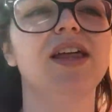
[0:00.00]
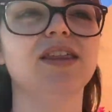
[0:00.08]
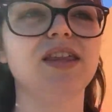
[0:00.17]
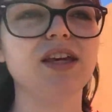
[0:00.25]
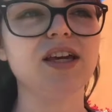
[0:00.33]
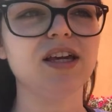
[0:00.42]

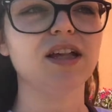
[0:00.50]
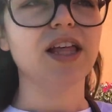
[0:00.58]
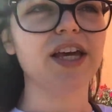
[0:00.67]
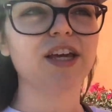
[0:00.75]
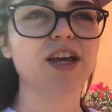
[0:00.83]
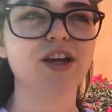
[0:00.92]
the
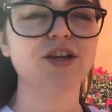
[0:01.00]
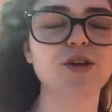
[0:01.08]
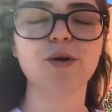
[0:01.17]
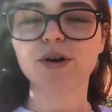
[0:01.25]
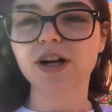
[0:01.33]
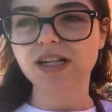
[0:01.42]
like
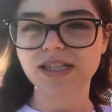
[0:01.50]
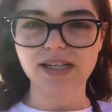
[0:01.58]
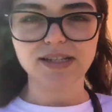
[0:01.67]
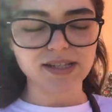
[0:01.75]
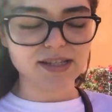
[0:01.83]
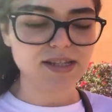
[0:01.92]
yogurt
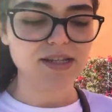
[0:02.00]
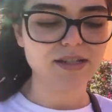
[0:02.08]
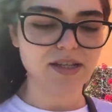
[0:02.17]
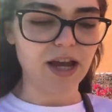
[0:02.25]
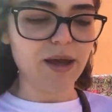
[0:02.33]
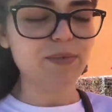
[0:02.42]
consistency
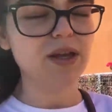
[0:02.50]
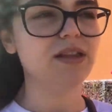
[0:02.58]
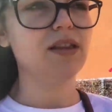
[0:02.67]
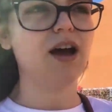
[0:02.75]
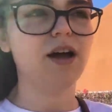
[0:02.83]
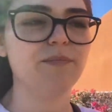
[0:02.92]
type,
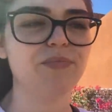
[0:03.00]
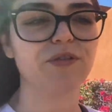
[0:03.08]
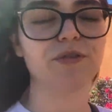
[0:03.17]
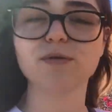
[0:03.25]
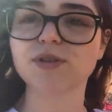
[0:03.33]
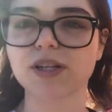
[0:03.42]
the
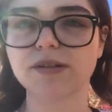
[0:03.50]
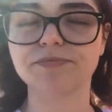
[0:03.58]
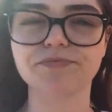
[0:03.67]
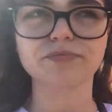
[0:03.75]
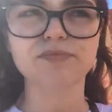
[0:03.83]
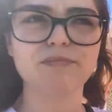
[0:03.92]

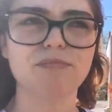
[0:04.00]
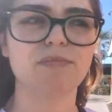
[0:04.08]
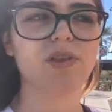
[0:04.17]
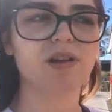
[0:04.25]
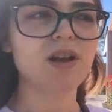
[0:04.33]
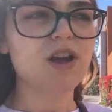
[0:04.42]
frozen
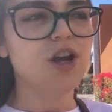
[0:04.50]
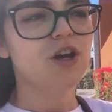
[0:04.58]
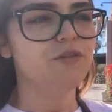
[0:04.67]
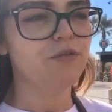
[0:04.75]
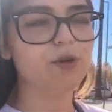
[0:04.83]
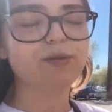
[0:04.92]

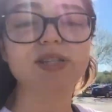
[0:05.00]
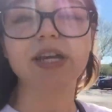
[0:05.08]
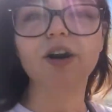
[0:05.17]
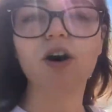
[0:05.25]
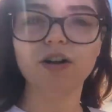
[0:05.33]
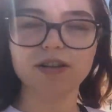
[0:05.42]
fruits
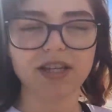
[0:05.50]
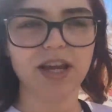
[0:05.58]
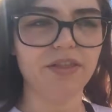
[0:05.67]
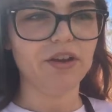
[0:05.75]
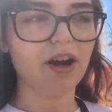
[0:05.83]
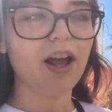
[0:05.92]
like all
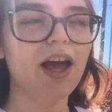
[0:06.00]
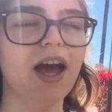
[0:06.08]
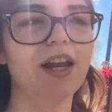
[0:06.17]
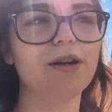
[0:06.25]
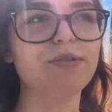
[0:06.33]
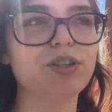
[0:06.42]
together,
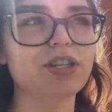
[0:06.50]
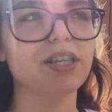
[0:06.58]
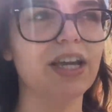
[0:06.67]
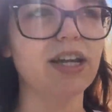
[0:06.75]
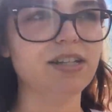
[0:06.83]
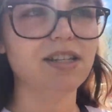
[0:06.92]
and it was just
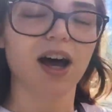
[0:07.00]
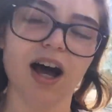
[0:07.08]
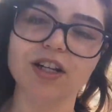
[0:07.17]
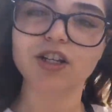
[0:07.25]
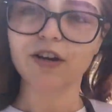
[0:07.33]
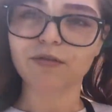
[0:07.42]
like a
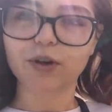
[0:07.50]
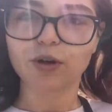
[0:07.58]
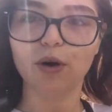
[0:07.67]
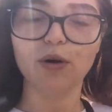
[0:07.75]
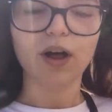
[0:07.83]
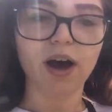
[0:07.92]
touch of
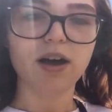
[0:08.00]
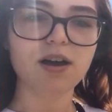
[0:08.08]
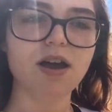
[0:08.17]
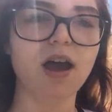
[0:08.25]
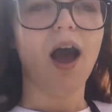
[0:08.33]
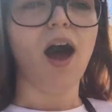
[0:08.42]
granola
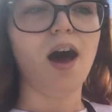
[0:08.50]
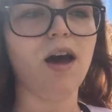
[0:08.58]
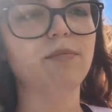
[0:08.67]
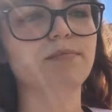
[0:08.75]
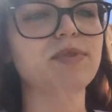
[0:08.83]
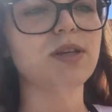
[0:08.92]

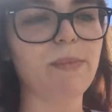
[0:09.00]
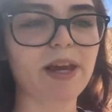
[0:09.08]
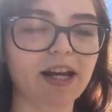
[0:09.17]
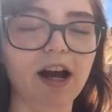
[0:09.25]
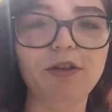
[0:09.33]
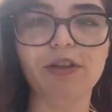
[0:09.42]
to make
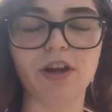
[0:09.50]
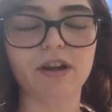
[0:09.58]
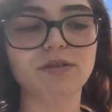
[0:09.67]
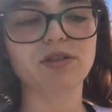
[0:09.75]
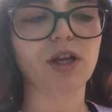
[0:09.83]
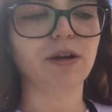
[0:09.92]
it healthier.
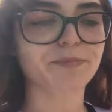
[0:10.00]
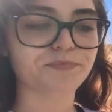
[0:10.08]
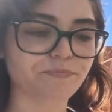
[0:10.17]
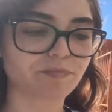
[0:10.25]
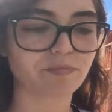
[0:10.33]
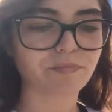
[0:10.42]
So
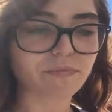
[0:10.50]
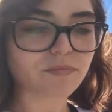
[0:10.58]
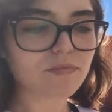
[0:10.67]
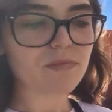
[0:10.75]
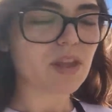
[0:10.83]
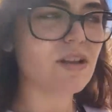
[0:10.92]

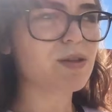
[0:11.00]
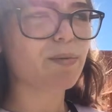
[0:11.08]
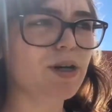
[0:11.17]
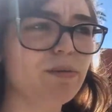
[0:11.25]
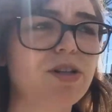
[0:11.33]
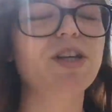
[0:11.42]
it's
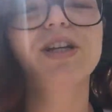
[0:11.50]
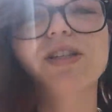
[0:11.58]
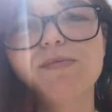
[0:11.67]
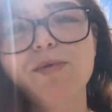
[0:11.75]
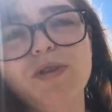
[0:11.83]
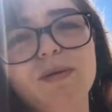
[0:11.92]
pretty much like a
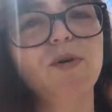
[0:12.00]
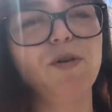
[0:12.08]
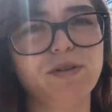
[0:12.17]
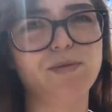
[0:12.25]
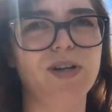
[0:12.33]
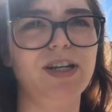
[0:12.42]
smoothie bowl
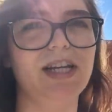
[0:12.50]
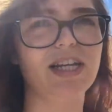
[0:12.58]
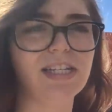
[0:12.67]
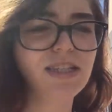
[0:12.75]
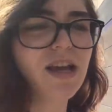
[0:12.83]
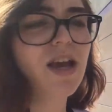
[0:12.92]
is what it
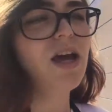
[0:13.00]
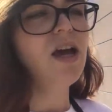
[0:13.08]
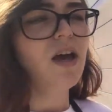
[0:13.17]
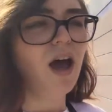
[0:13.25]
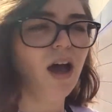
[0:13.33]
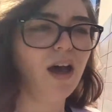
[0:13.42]
is,
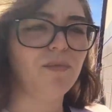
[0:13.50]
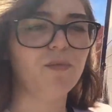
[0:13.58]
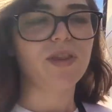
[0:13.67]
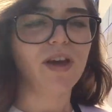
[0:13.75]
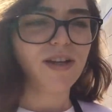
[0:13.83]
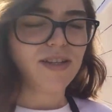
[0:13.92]

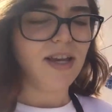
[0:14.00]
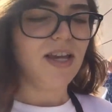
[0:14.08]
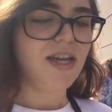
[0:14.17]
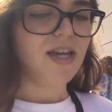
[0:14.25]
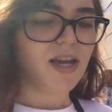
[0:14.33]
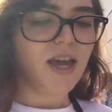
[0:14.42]
with
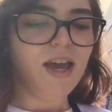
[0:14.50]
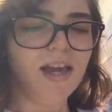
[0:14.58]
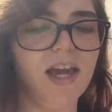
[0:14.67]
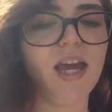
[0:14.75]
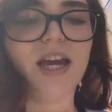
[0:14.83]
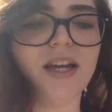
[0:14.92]
acai.
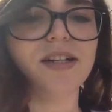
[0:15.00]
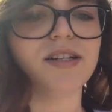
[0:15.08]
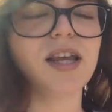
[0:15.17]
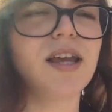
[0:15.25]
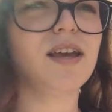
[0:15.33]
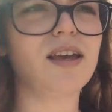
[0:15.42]
And